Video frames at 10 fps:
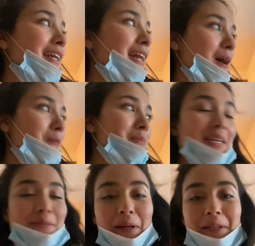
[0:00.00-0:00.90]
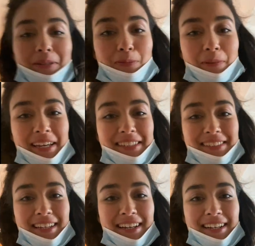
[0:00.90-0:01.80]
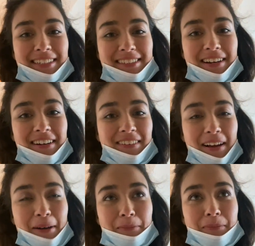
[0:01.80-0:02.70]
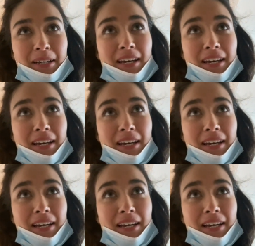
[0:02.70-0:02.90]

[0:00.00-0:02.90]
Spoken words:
now being in my new space, so I hope